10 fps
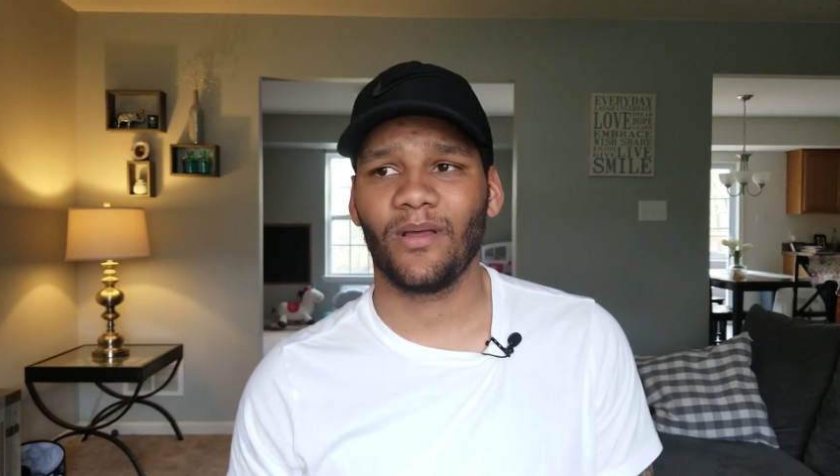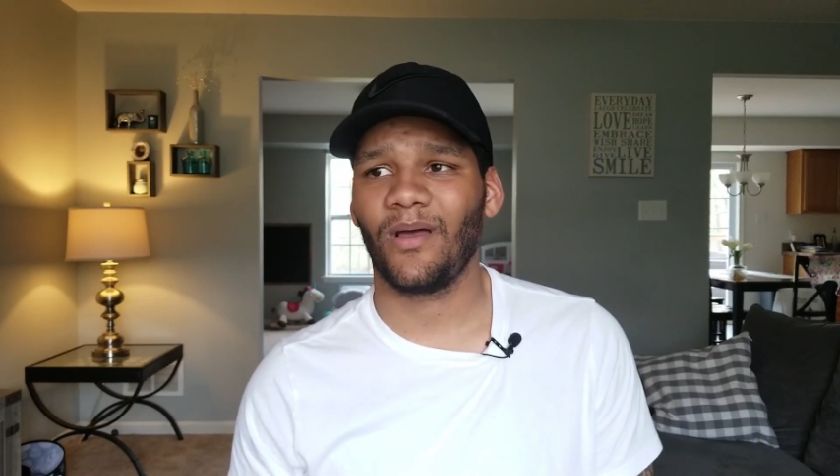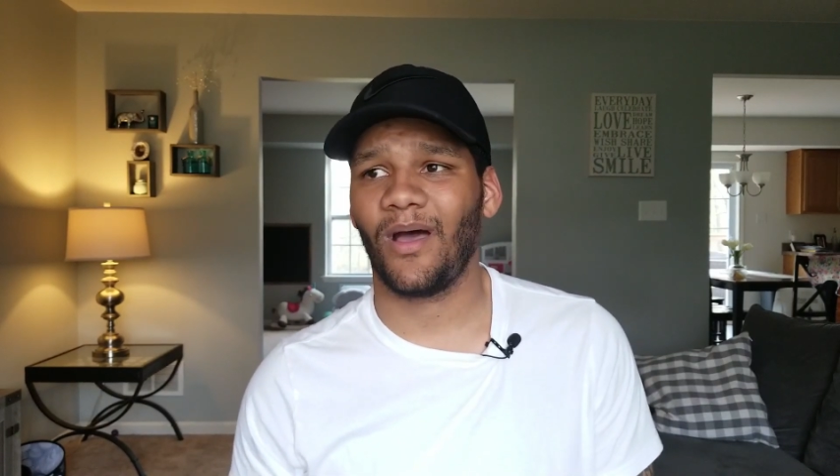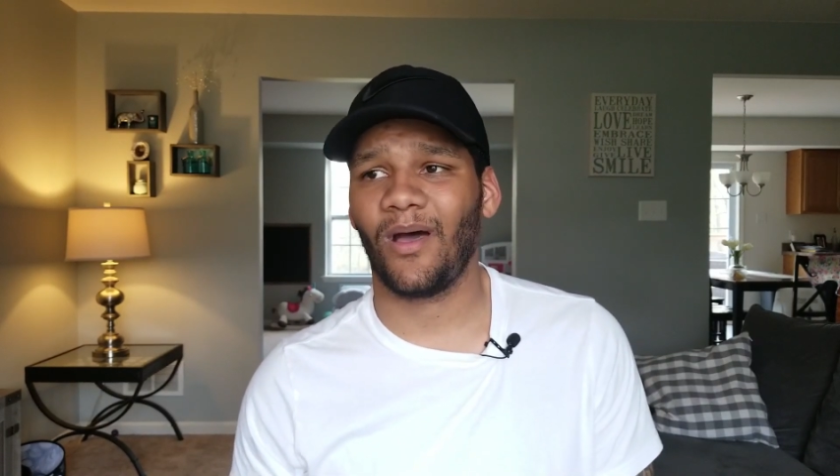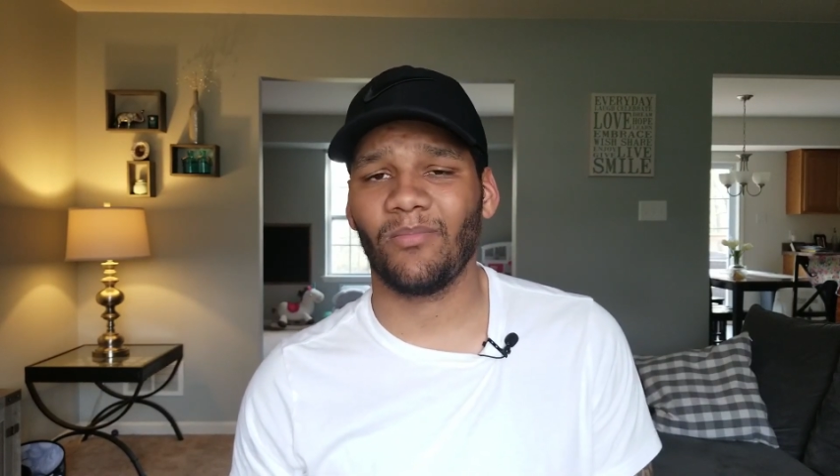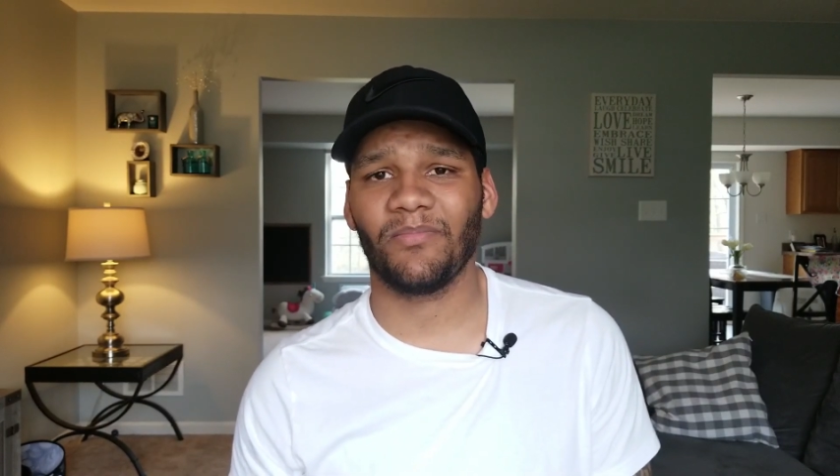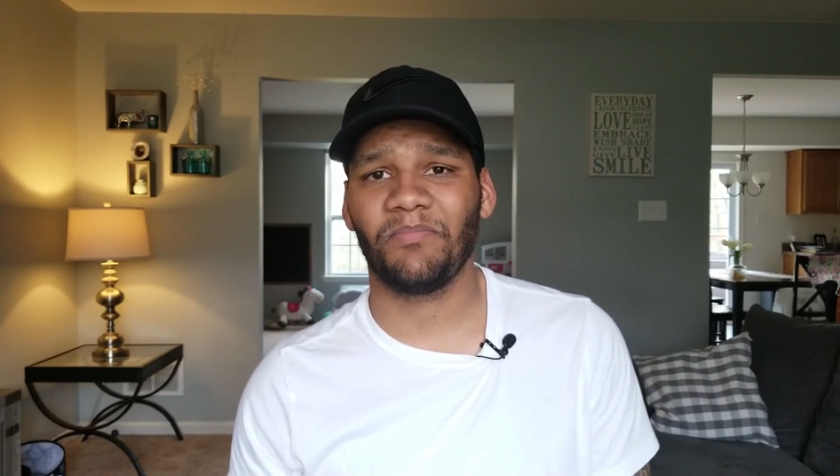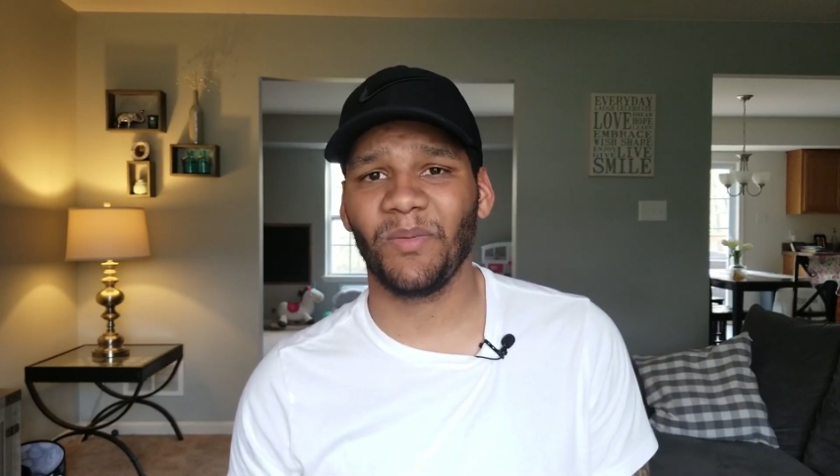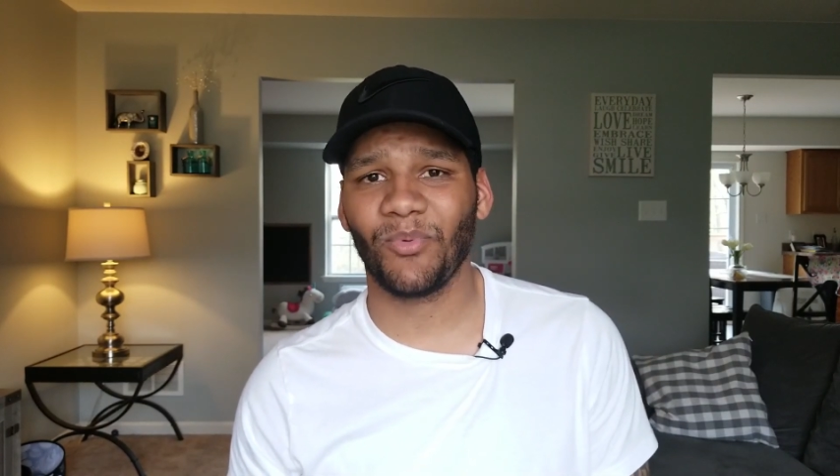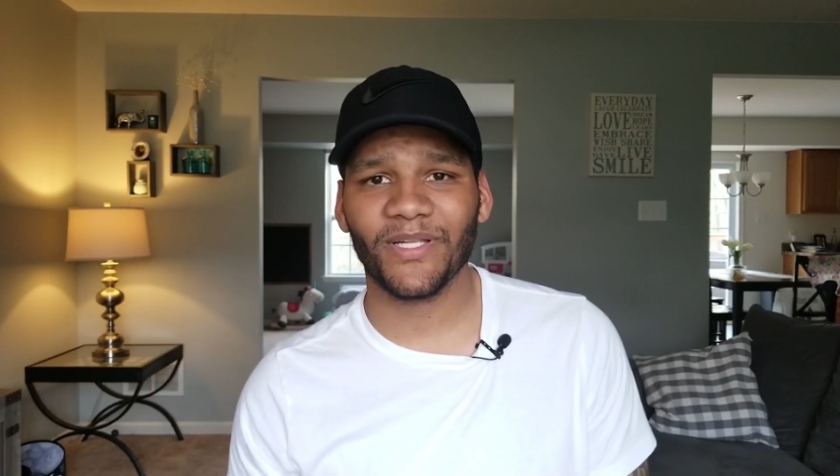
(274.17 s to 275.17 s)
Um,
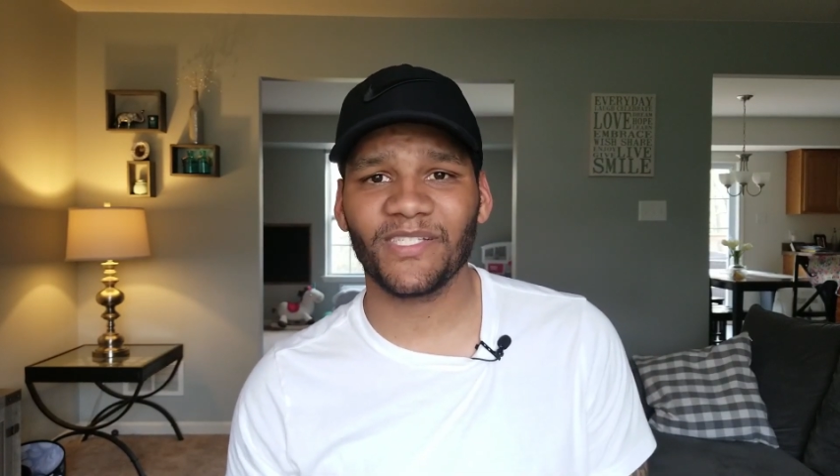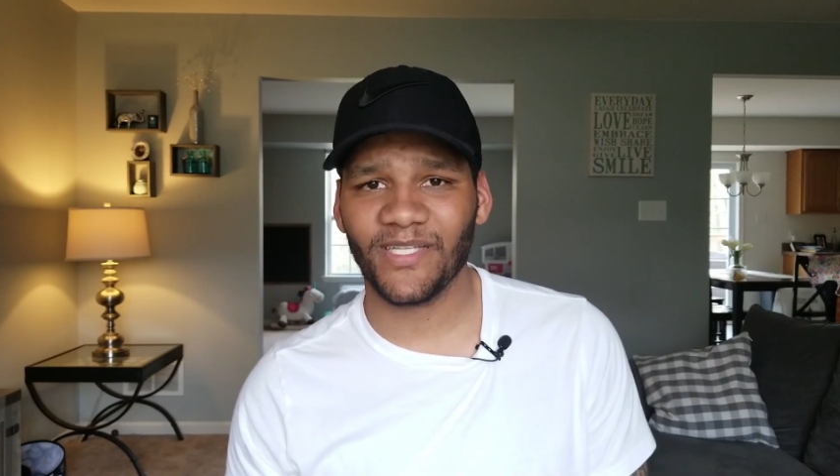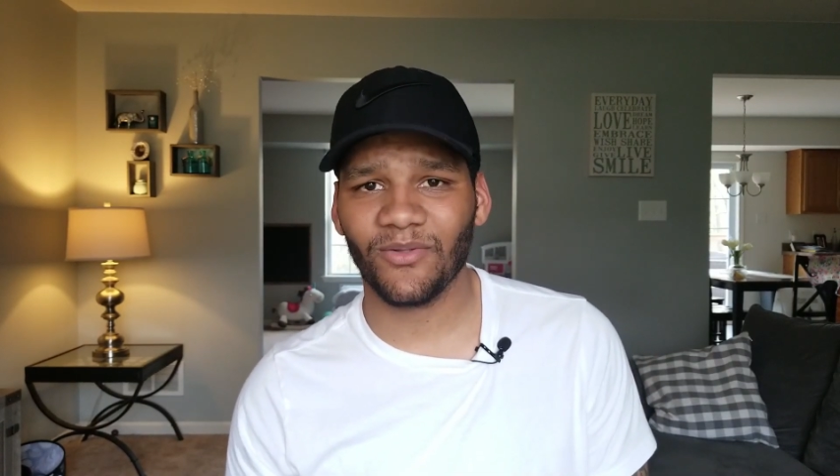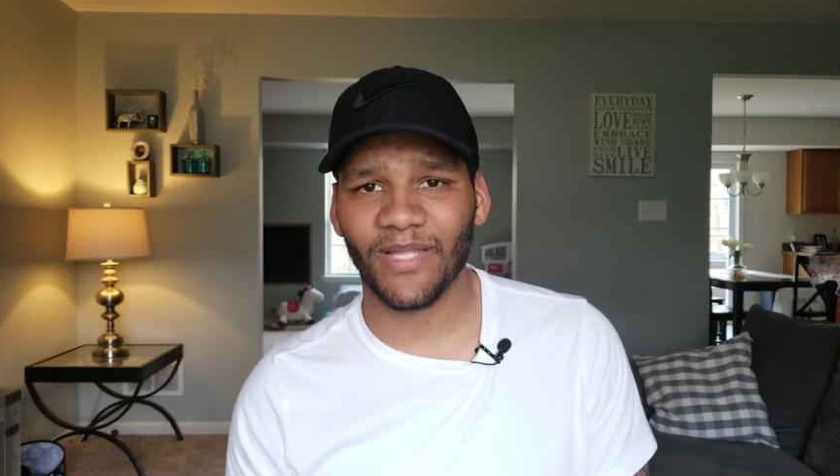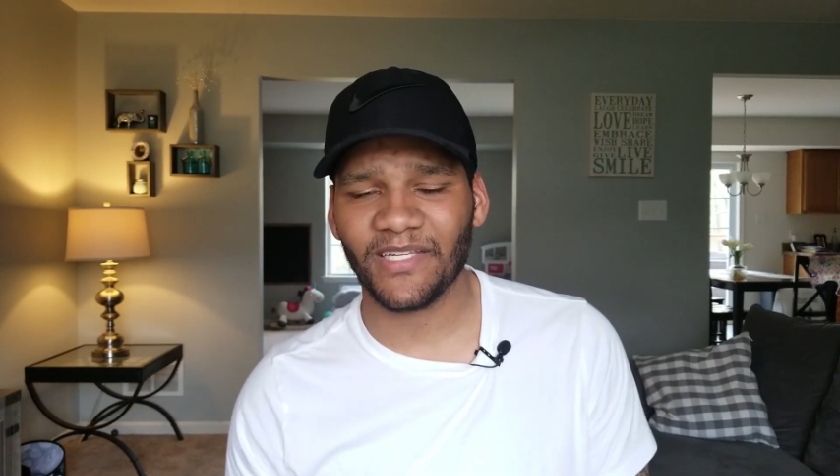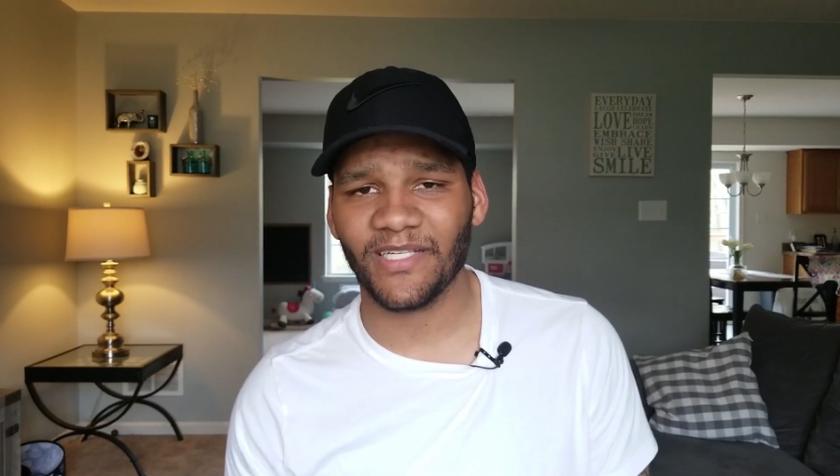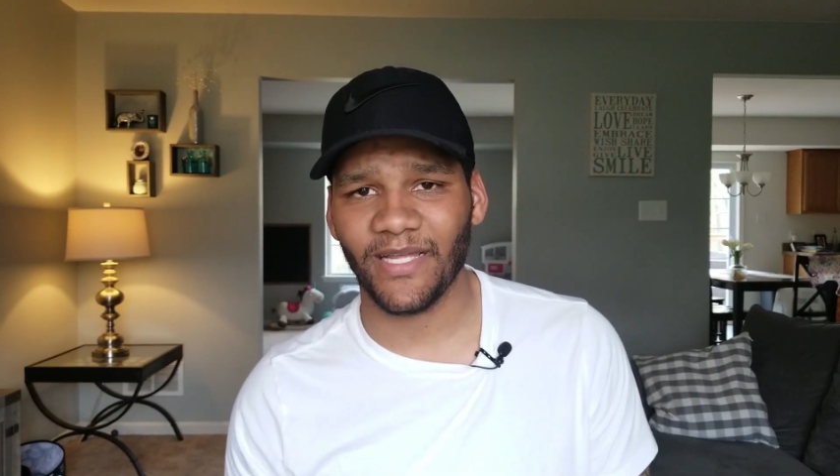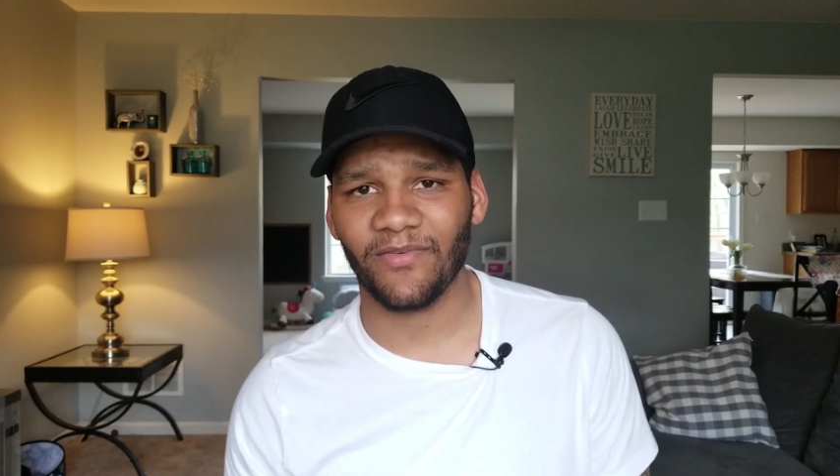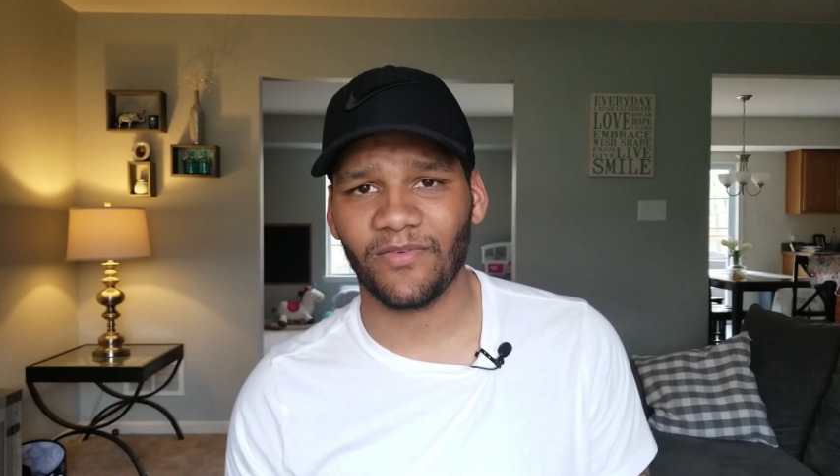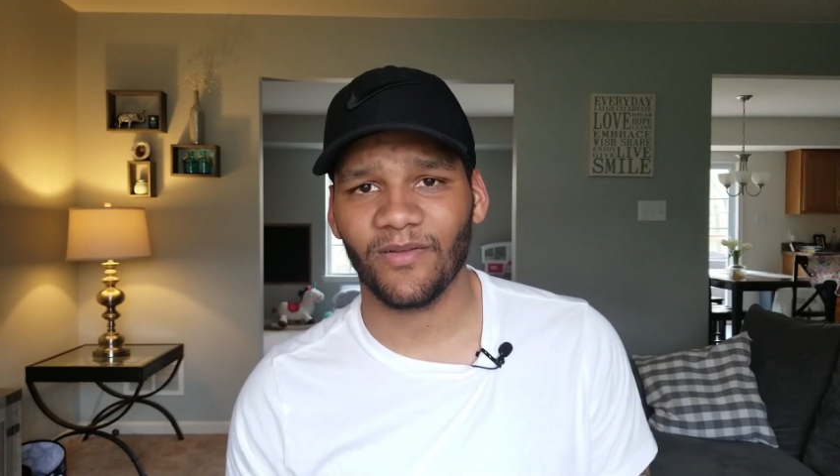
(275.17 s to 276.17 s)
people can steal that
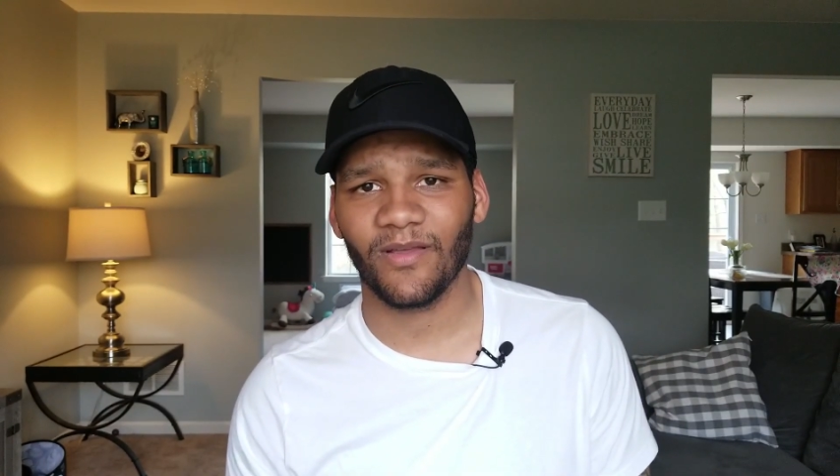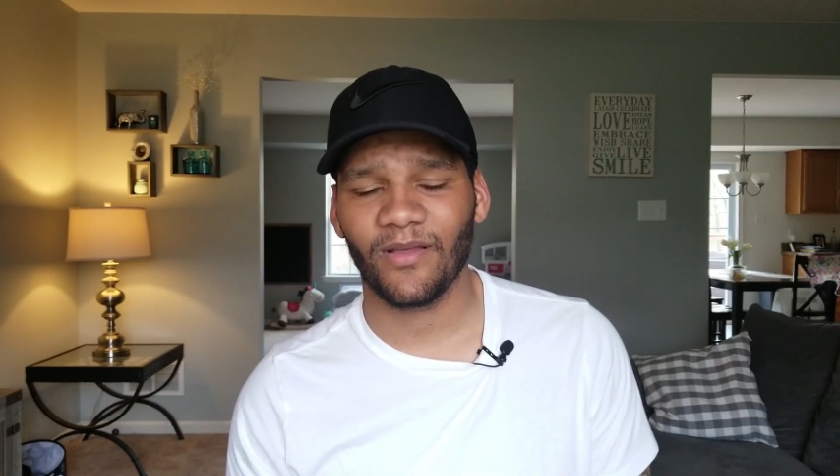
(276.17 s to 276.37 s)
safe.